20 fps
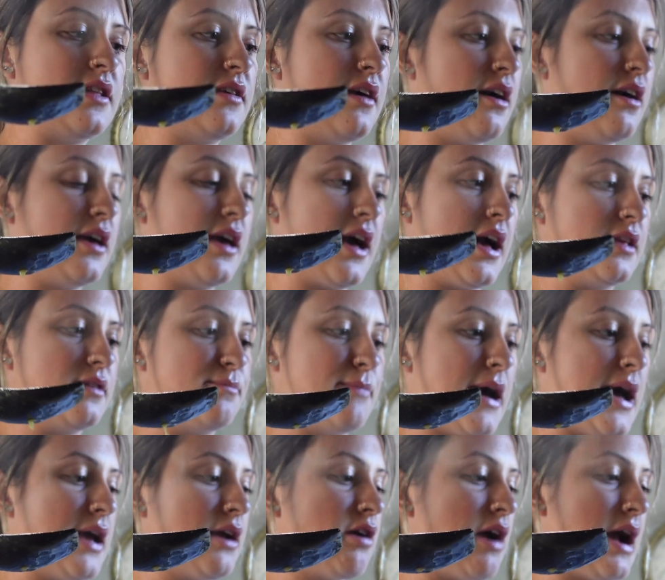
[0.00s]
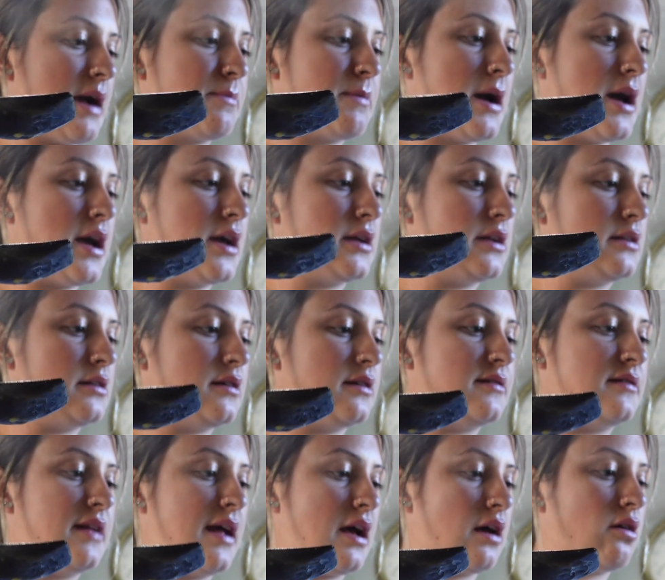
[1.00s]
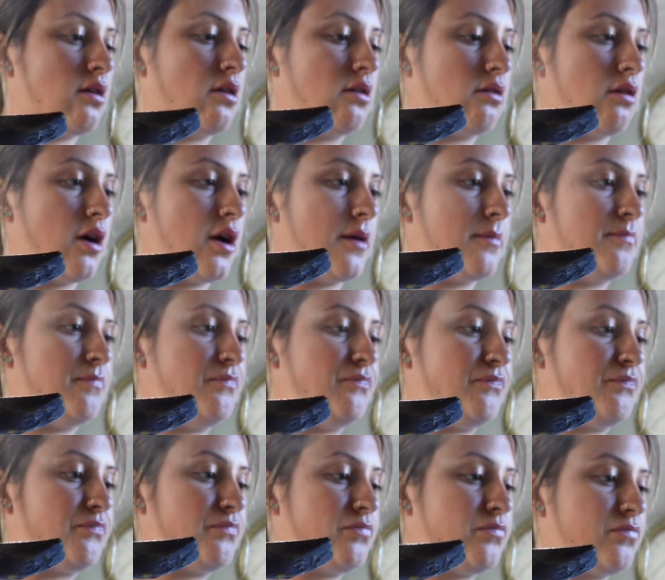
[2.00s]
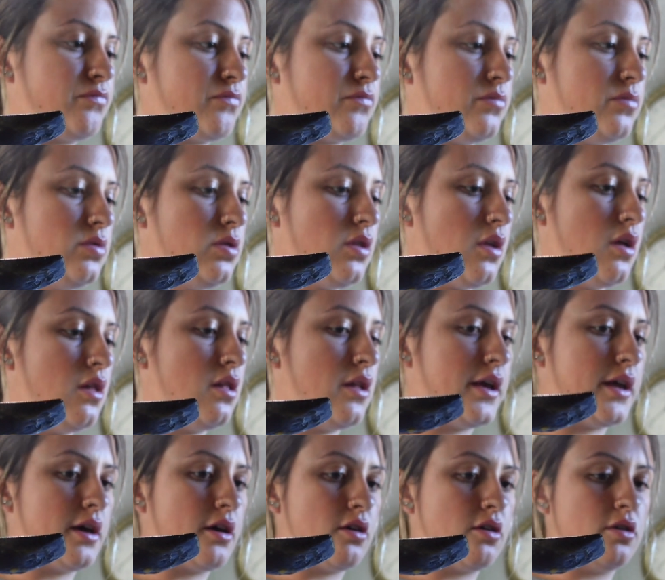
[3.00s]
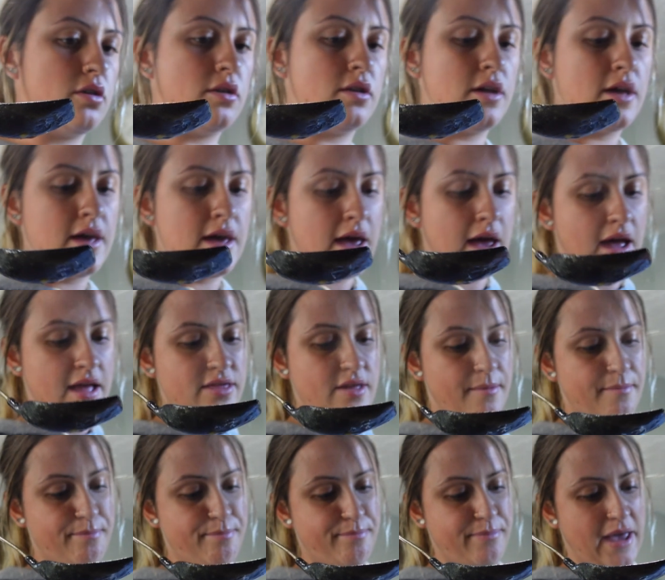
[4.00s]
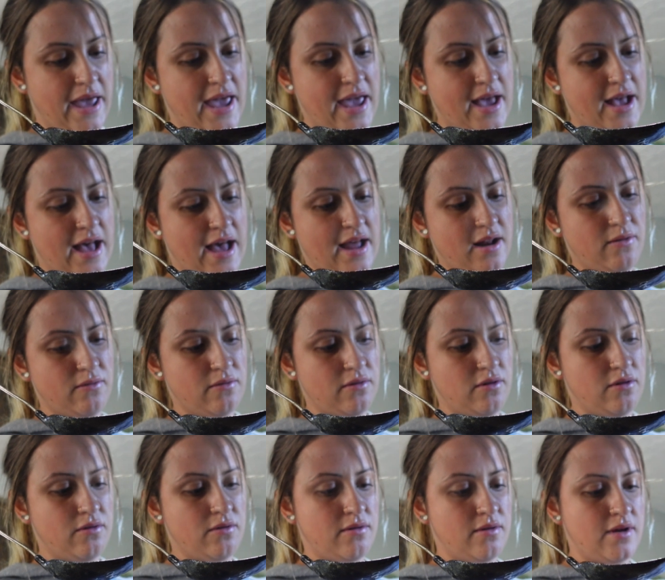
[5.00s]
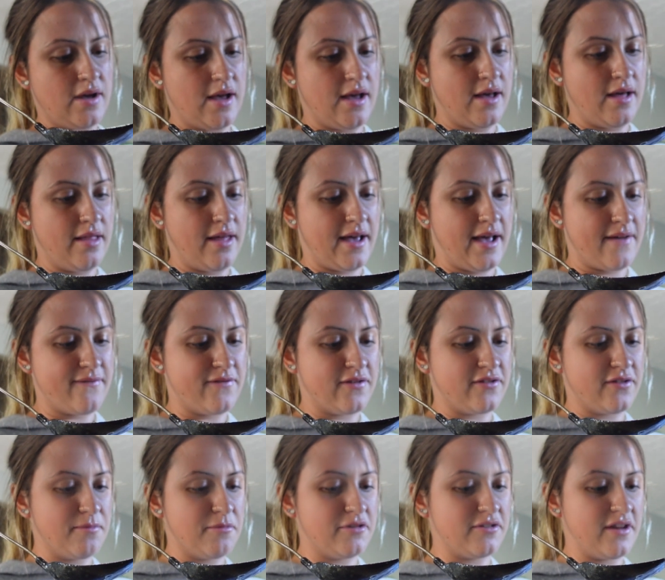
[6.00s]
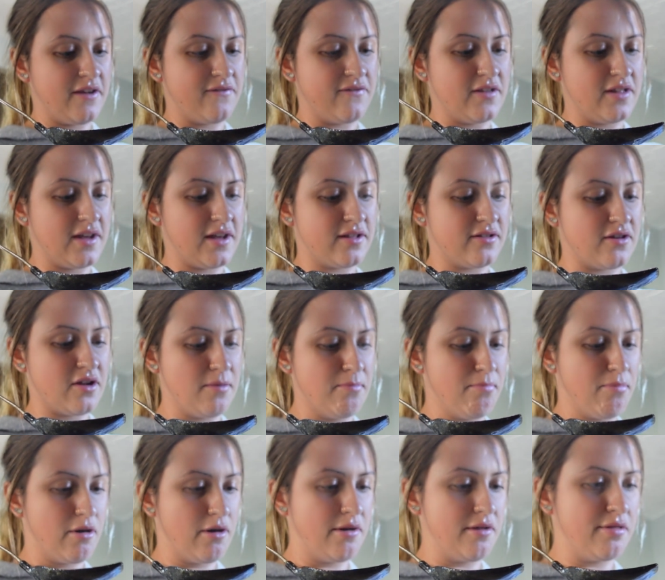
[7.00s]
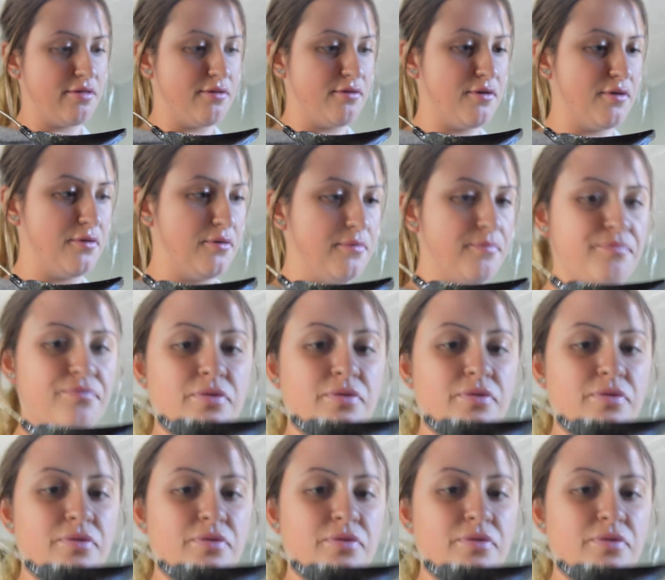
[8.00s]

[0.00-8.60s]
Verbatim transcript: tell you guys, my crock pot does not cook right. Like it in the bag, I don't know. Like, for some reason, I feel like it's going to burn through.